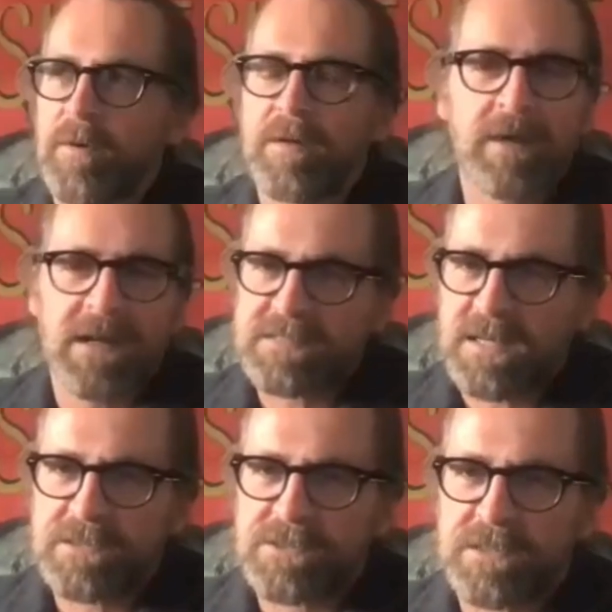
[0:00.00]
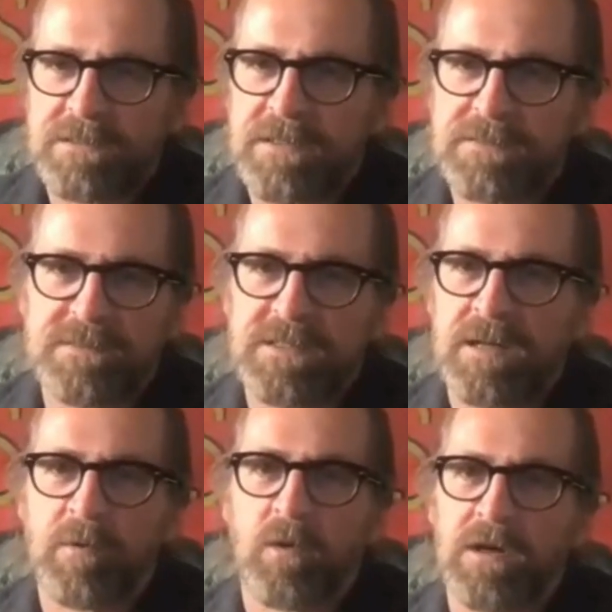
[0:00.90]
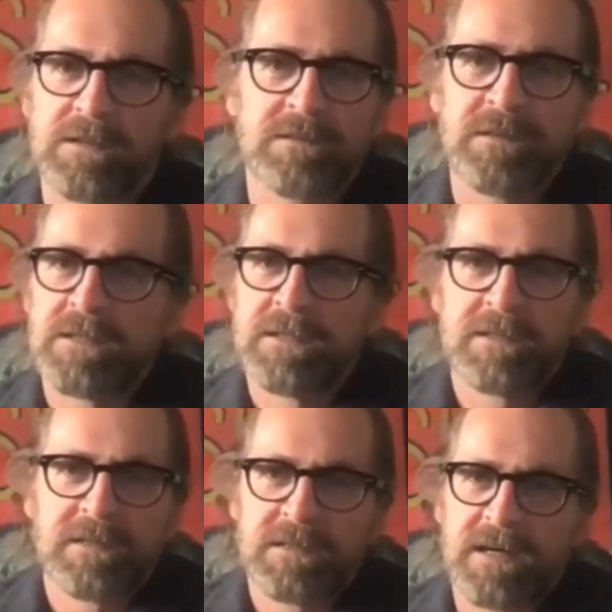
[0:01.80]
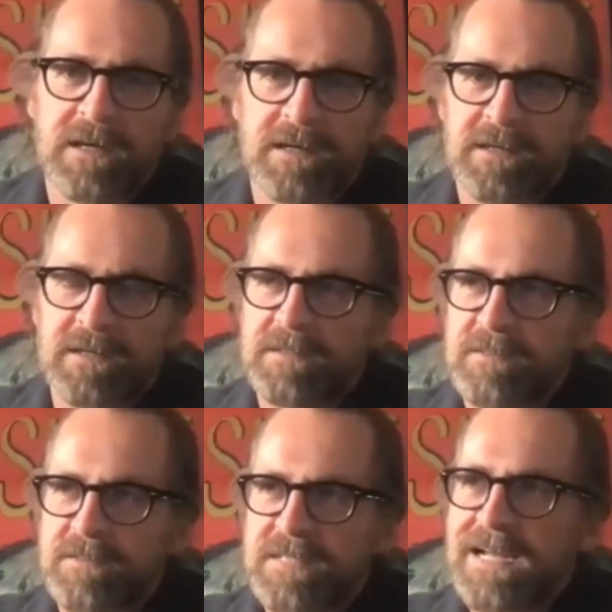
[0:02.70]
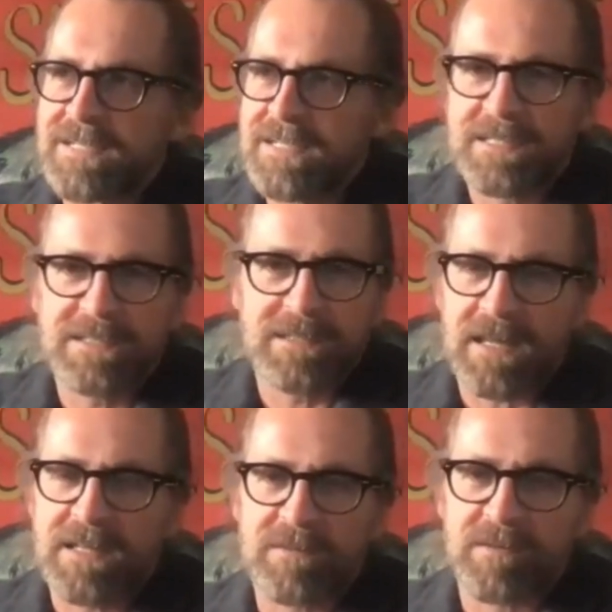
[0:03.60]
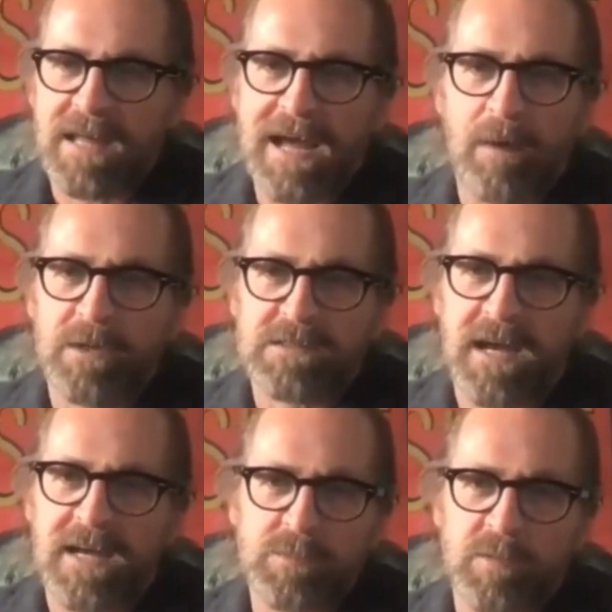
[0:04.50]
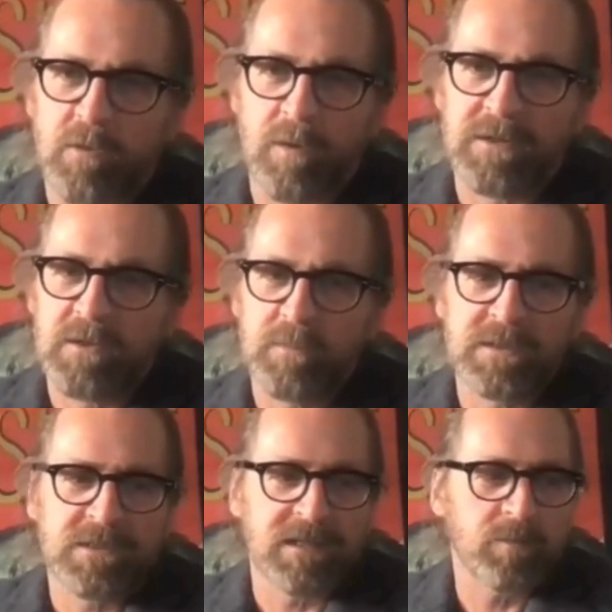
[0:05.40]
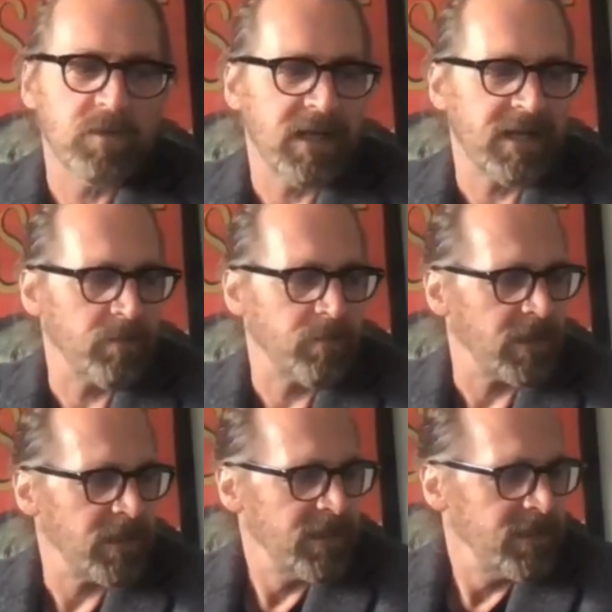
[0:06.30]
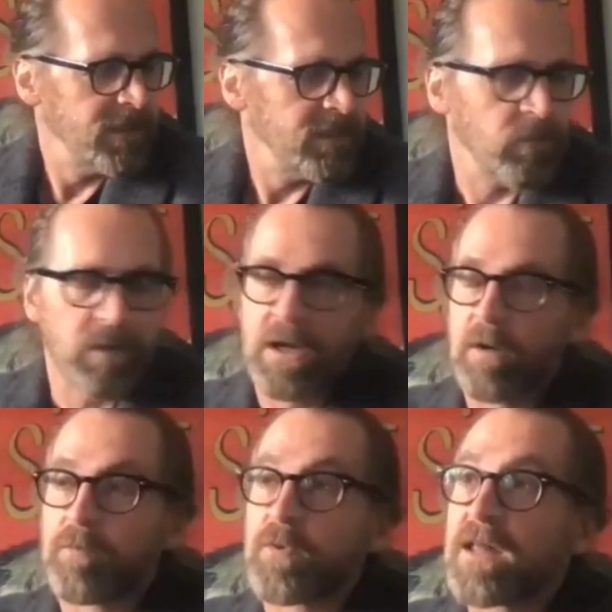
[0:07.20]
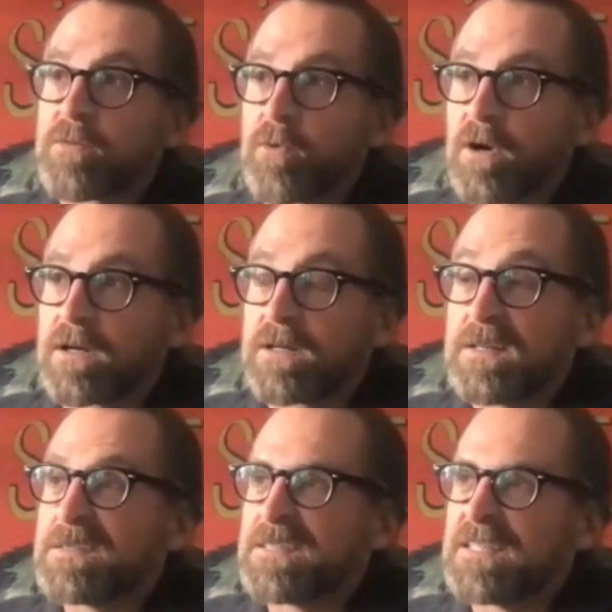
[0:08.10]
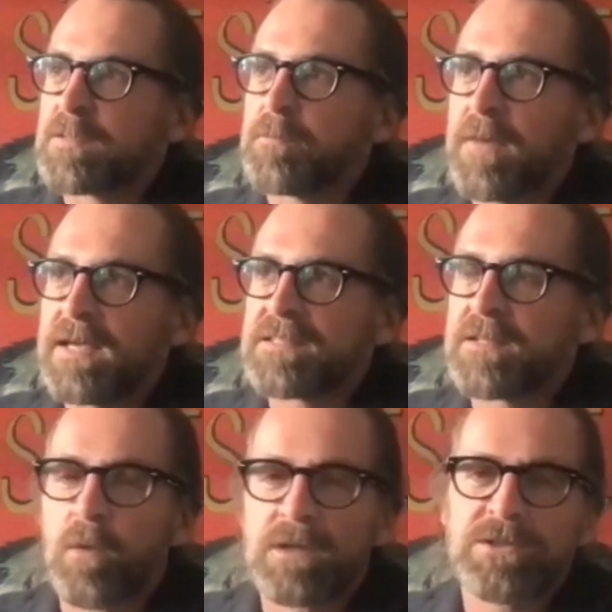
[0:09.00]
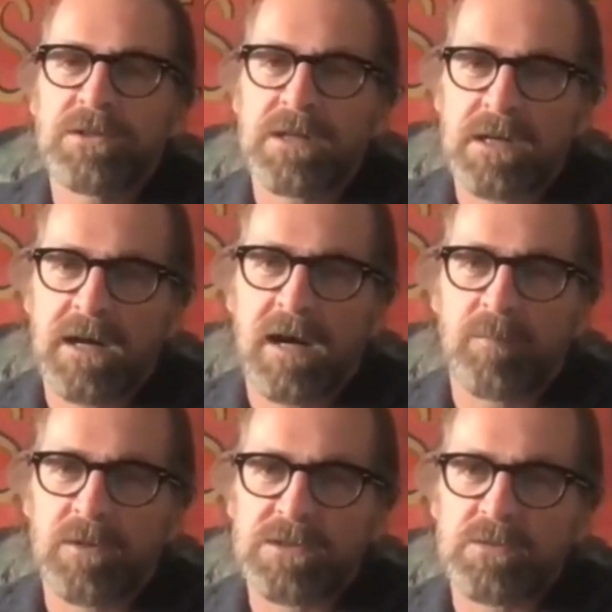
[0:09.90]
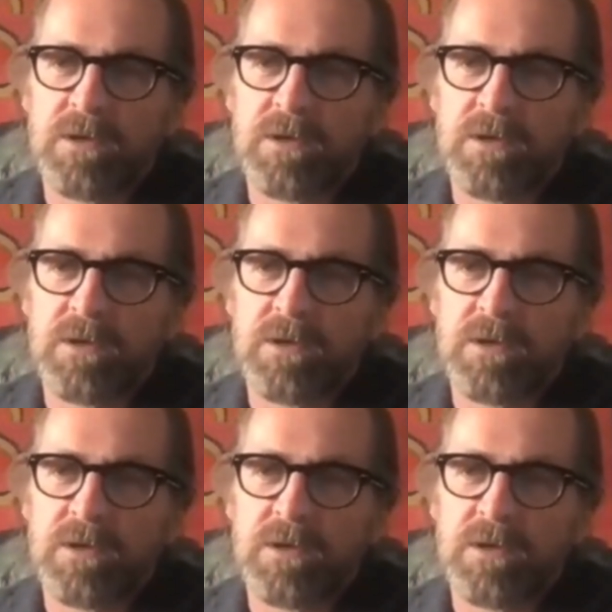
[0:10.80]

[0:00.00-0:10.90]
I mean, meditation is the number one technique, I think, for the happiest, highest performing humans on the planet. But, breath work, it's amazing what you can accomplish